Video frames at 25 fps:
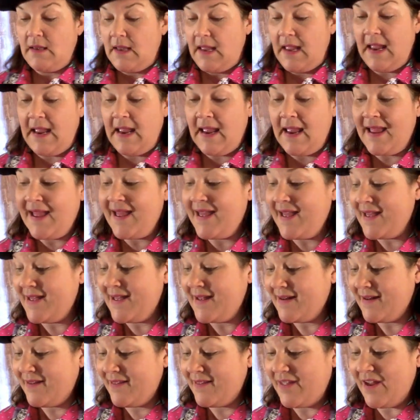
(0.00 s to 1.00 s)

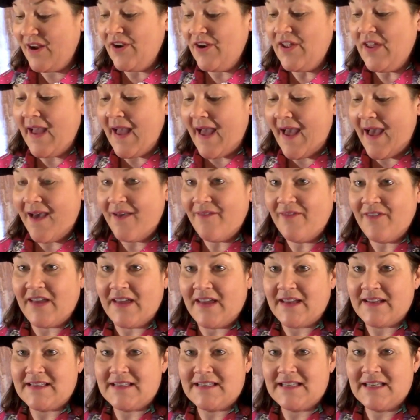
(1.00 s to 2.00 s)
And there you have
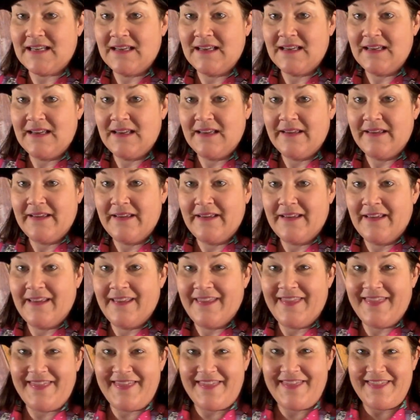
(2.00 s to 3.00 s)
it.
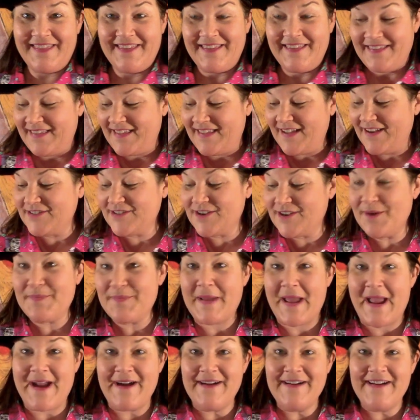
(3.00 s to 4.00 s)
There's our
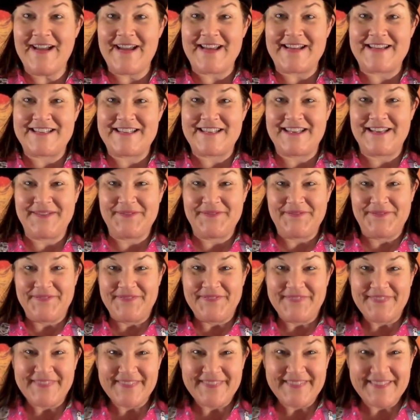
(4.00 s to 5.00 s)
parrot.
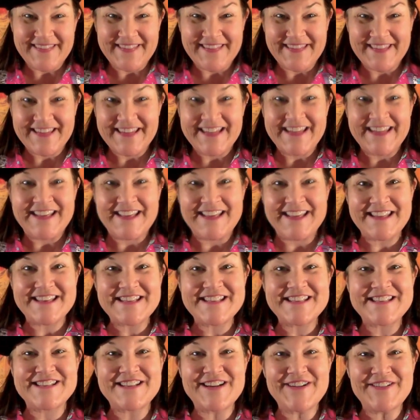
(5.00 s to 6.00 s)
He
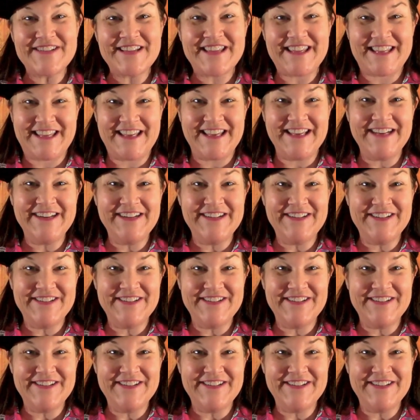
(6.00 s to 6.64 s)
looks so cute.